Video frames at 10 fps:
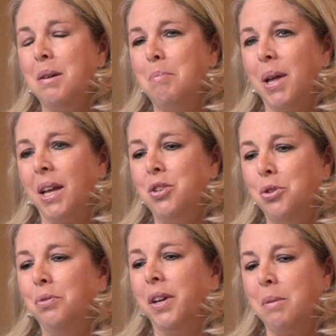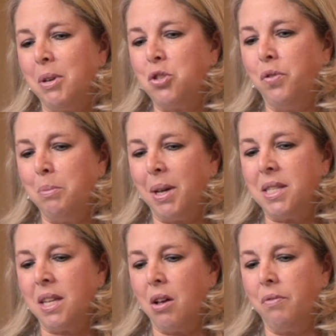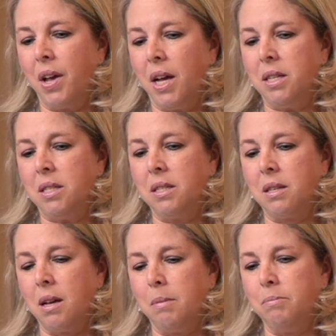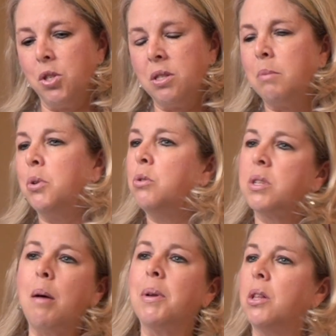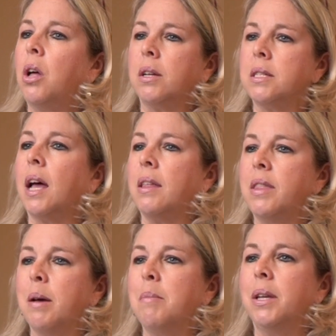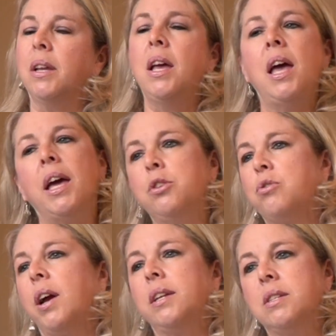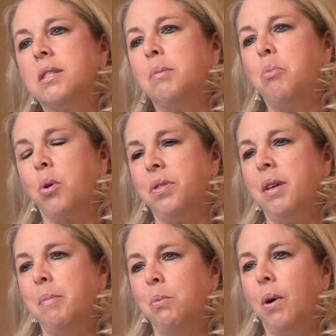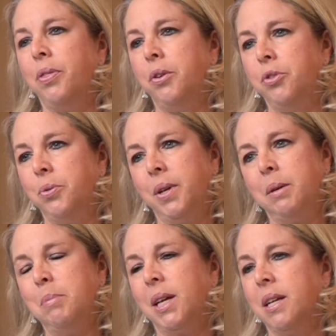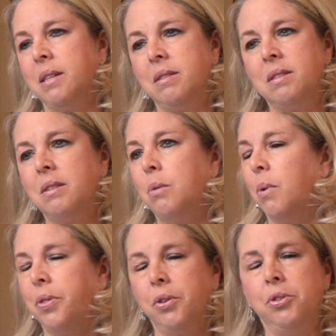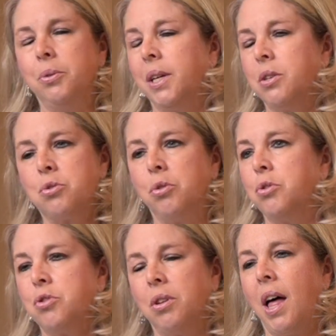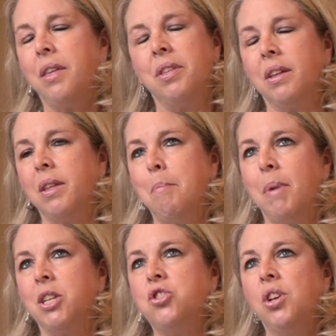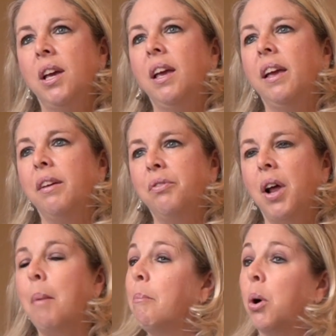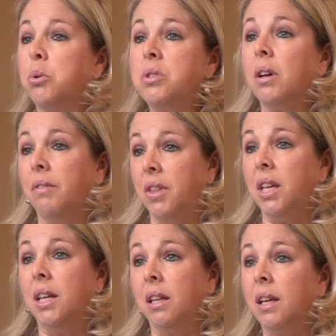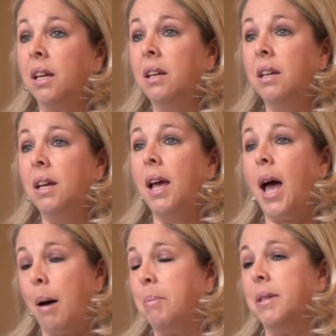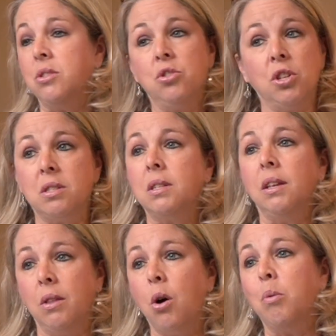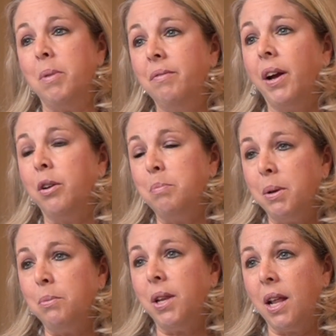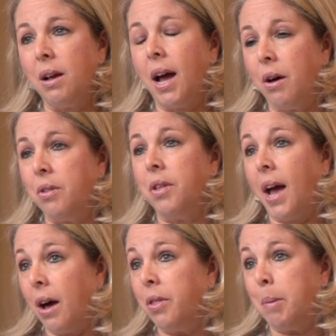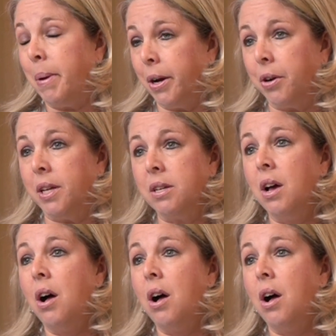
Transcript: but I do very much view myself as um, just someone who's coming alongside them and, and trying to support them in what they're doing because what they're doing is crucial. I think that much, if not most, of the healing happens just in the home environment when how the, how they parent